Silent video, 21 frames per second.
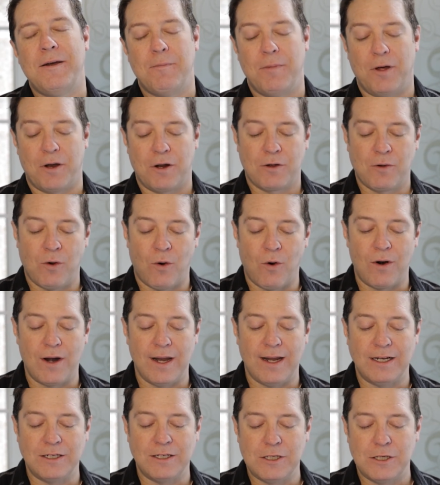but
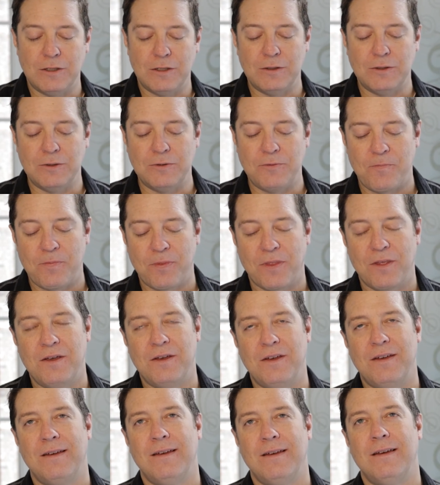according to
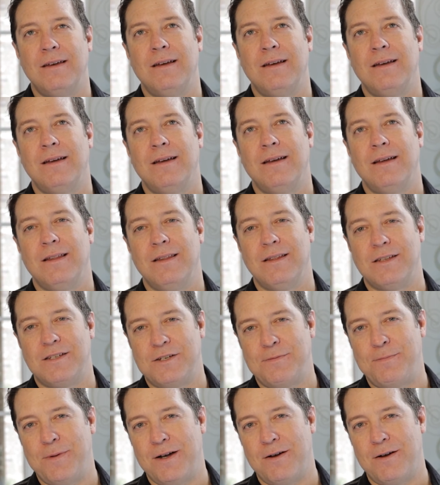the
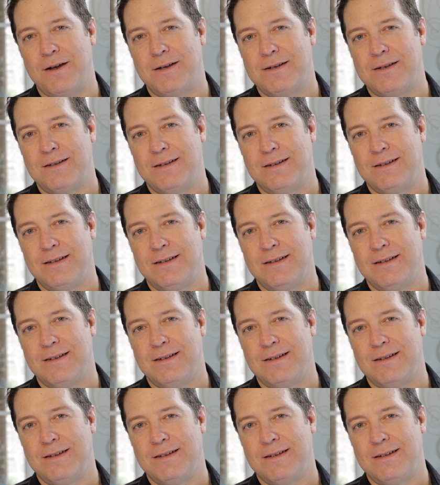Spirit.